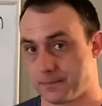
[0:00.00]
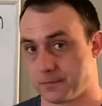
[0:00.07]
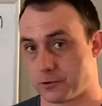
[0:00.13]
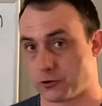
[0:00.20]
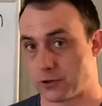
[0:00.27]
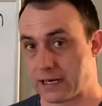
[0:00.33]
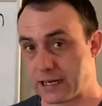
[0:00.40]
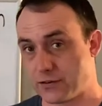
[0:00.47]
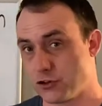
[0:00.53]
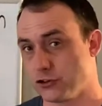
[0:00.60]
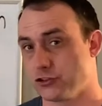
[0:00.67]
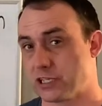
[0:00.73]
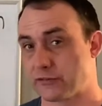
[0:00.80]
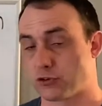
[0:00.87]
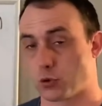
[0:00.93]
All right, and there's
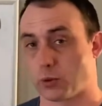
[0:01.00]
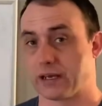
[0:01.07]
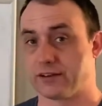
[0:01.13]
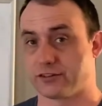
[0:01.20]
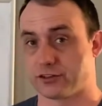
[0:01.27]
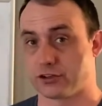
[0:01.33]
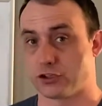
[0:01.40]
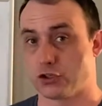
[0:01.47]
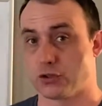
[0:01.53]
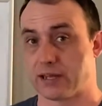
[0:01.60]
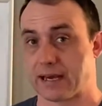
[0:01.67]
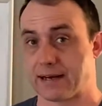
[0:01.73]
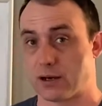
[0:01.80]
several ways to do that.